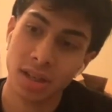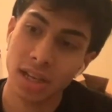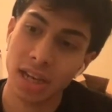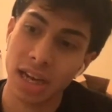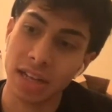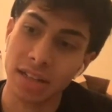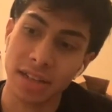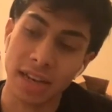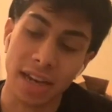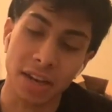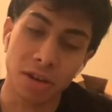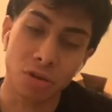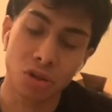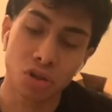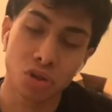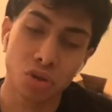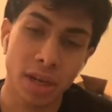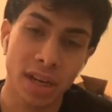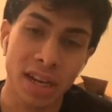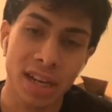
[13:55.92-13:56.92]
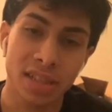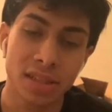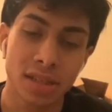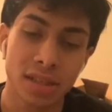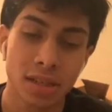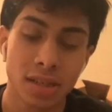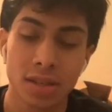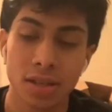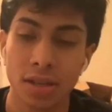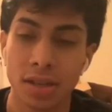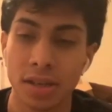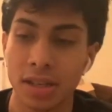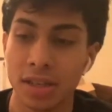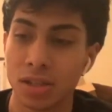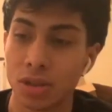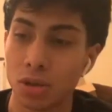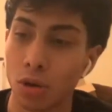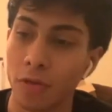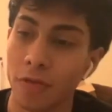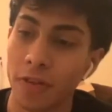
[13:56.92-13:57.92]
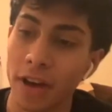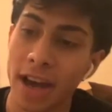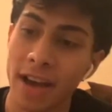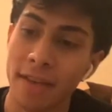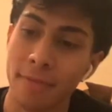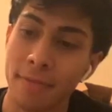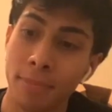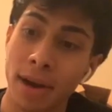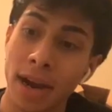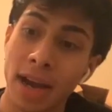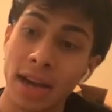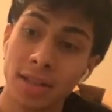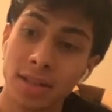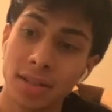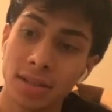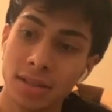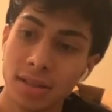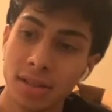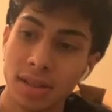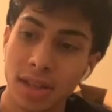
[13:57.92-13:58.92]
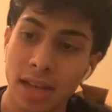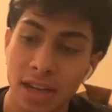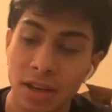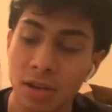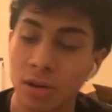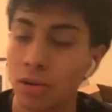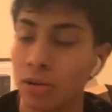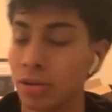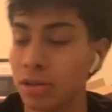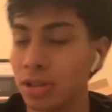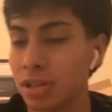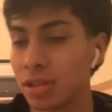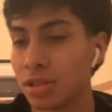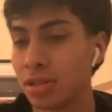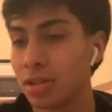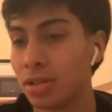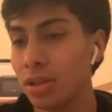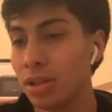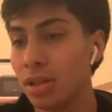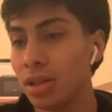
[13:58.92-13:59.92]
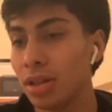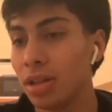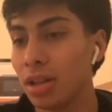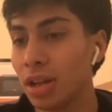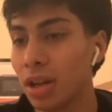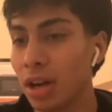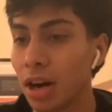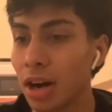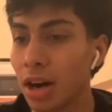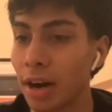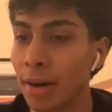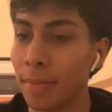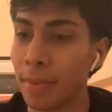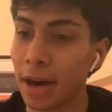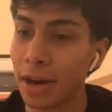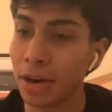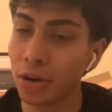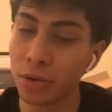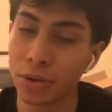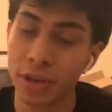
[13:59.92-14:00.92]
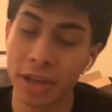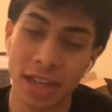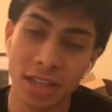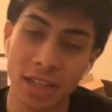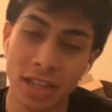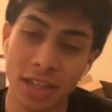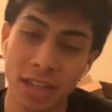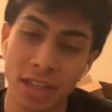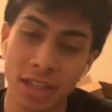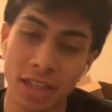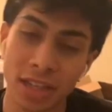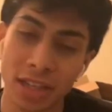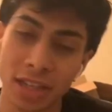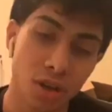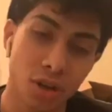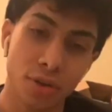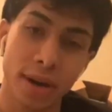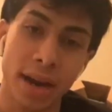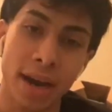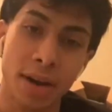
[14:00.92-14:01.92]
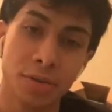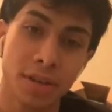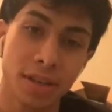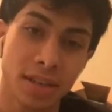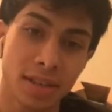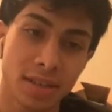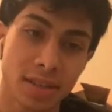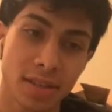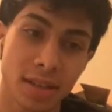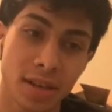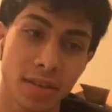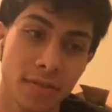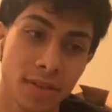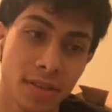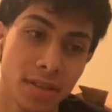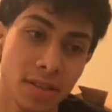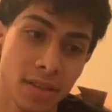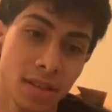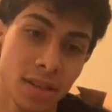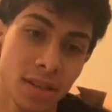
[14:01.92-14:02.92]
and then I go train at 6:30. So if I have practice, I go just I don't know if you guys know like grounding and stuff is.